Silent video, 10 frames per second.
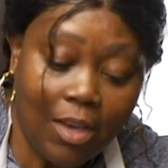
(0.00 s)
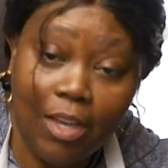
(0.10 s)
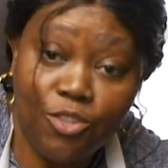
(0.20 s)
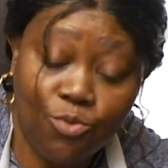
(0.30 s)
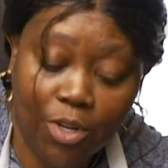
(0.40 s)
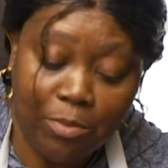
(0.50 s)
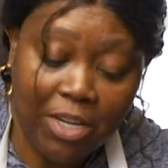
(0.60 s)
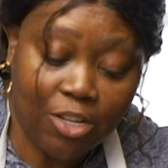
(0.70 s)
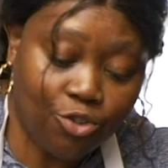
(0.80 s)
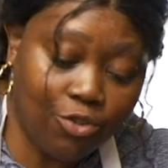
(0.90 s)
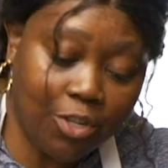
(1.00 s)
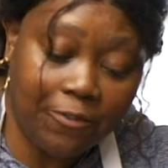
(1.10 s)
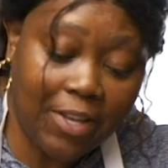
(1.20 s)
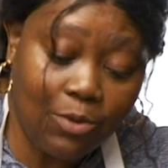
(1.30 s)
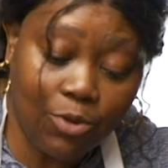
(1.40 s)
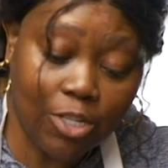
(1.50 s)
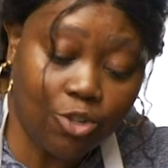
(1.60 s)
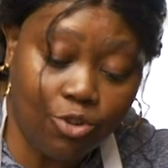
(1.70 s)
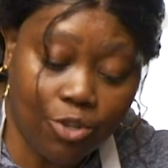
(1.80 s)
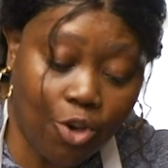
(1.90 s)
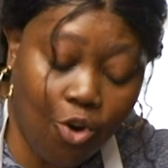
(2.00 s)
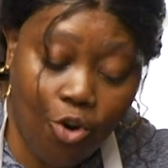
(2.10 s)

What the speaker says: And you want to make sure the flour is cooked